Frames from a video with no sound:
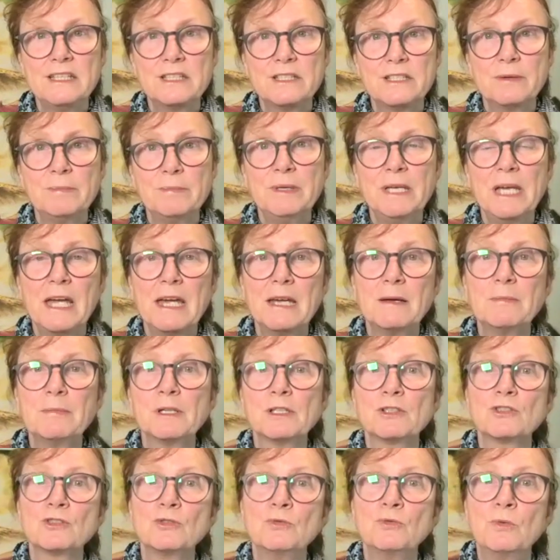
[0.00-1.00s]
to be able
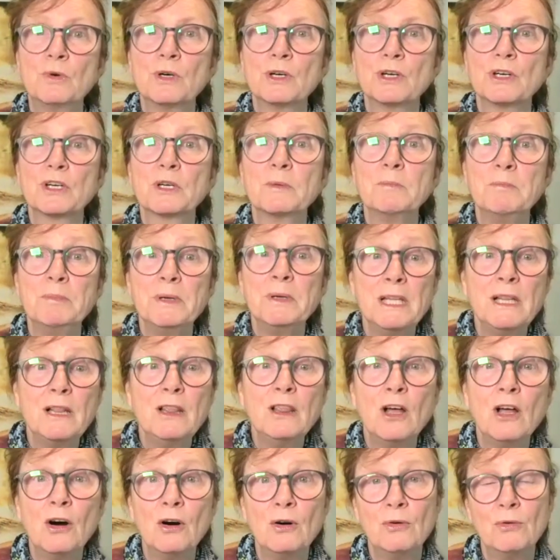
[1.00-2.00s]
to work
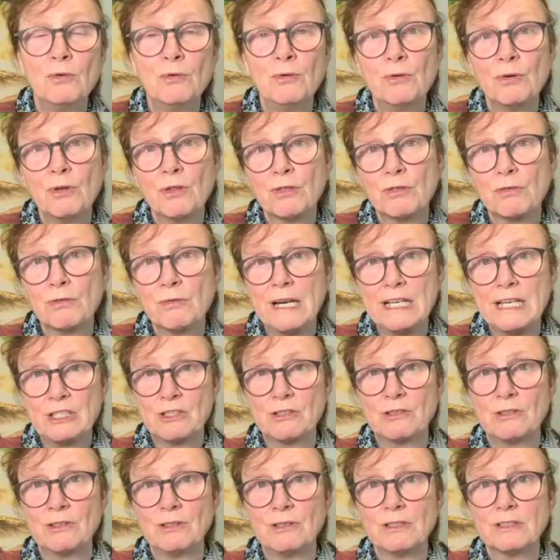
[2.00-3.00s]
below
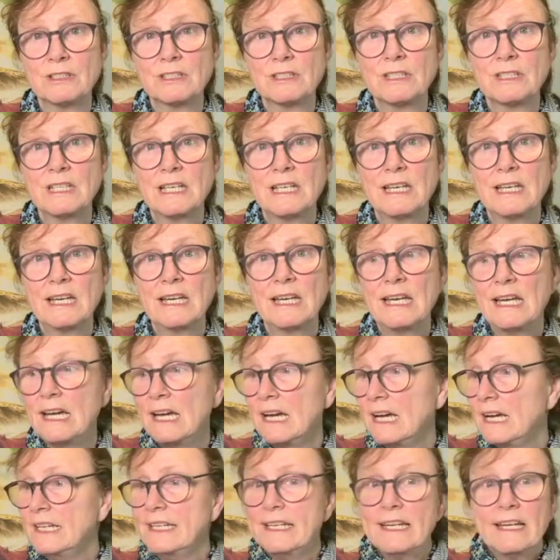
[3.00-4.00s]
threshold.
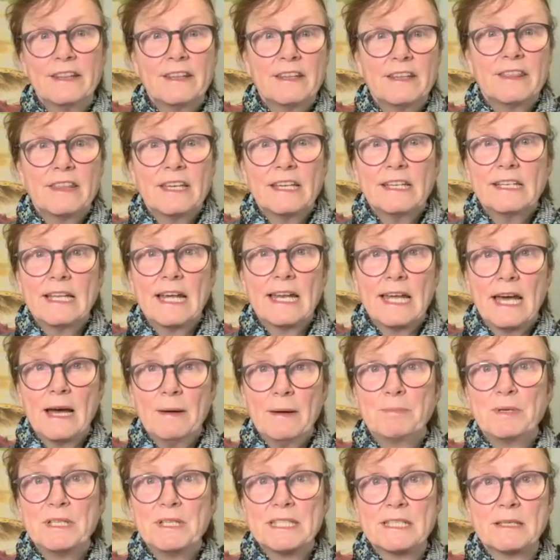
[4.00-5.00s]
Another thing that
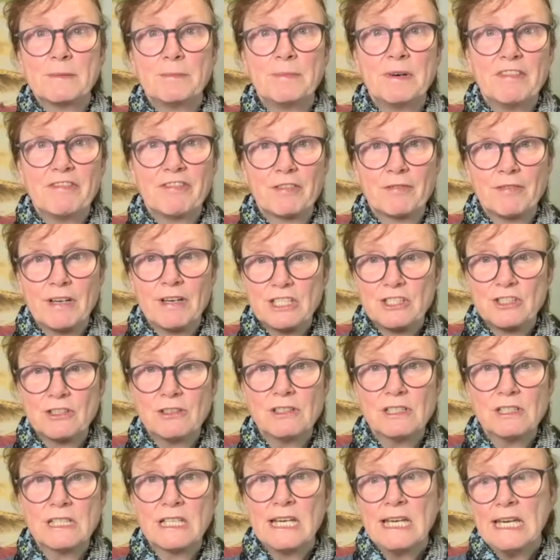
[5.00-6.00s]
happens above
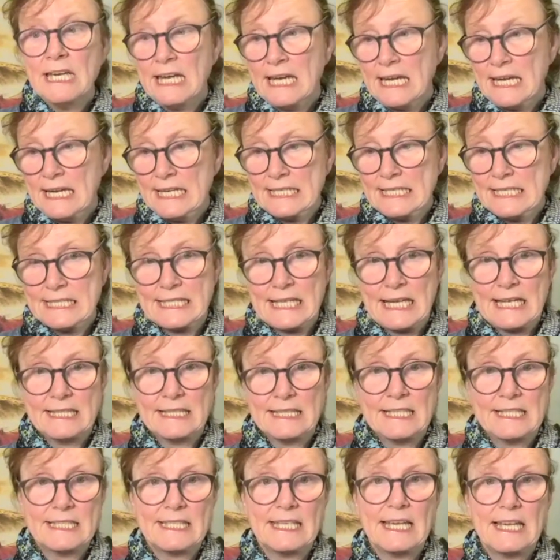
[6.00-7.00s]
threshold is that
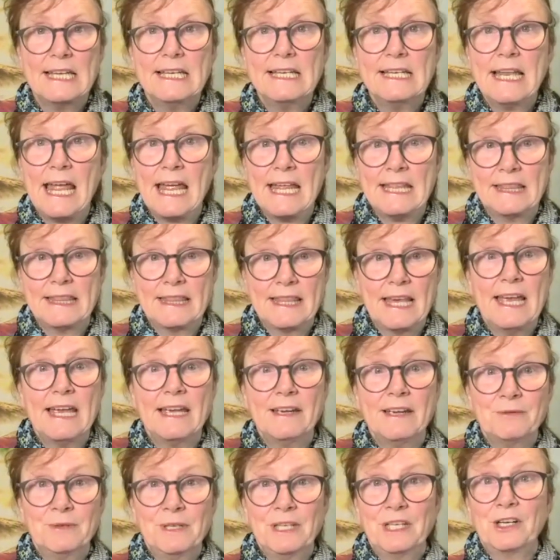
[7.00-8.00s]
this innate
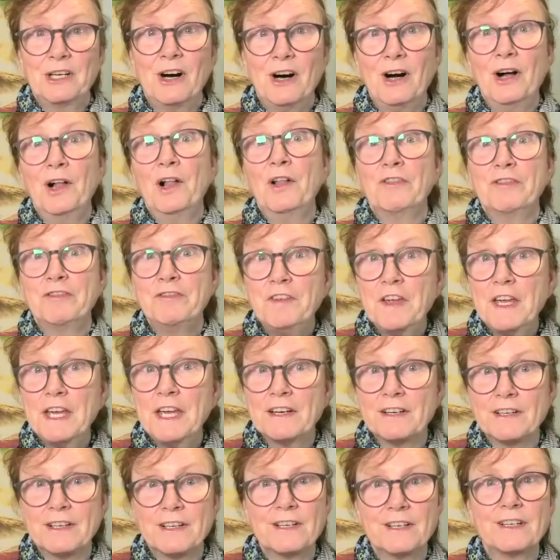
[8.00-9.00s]
thing we call
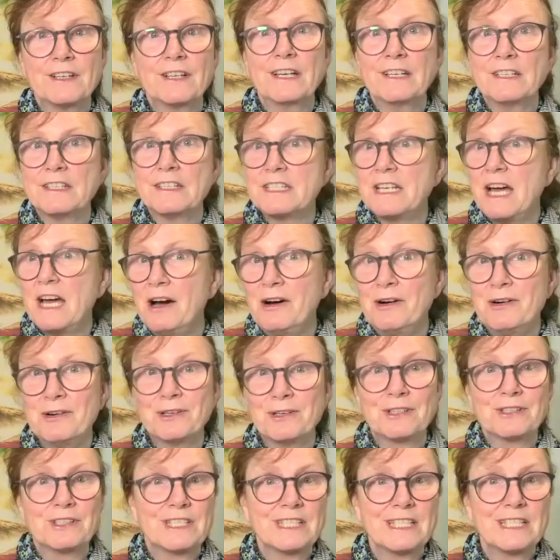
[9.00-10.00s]
fear and
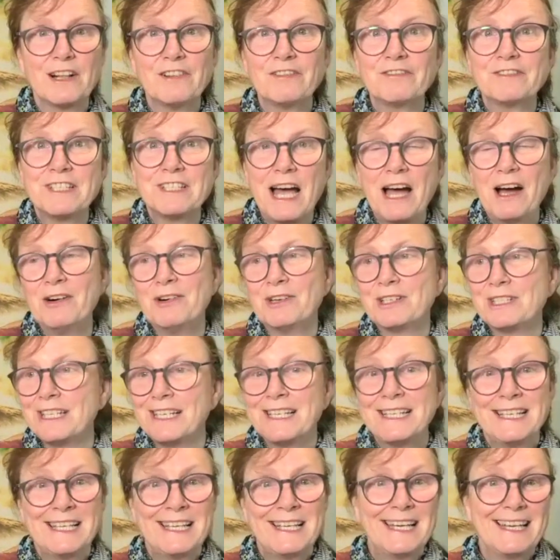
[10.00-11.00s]
doubt or self-doubt,
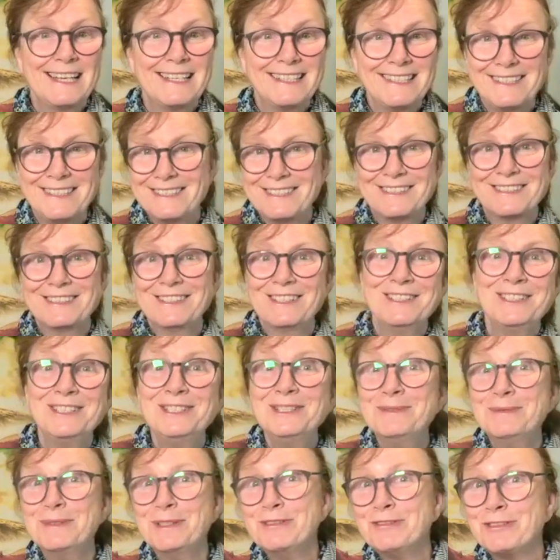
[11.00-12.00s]
the
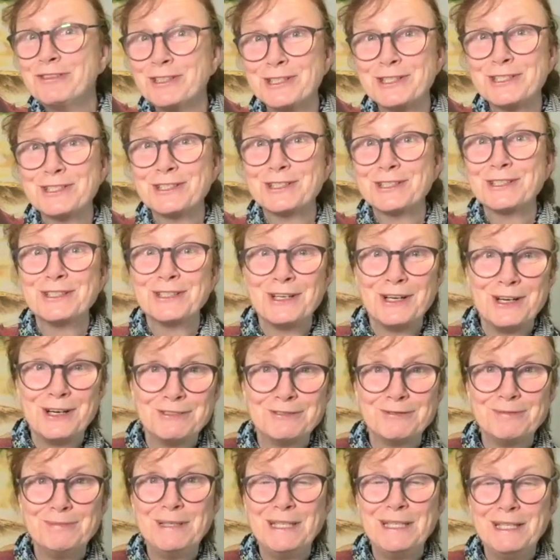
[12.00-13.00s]
human version
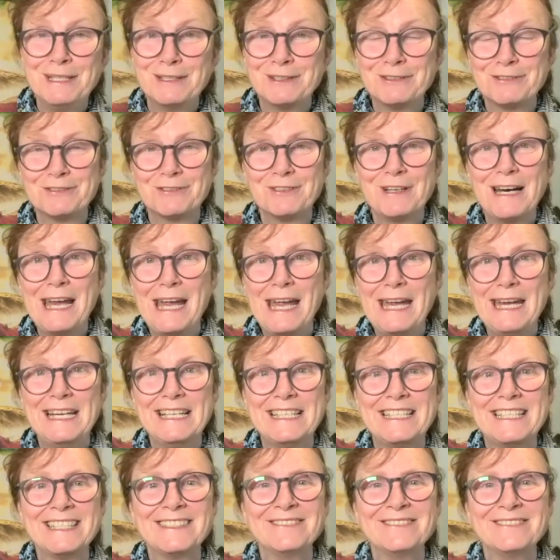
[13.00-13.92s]
of being afraid,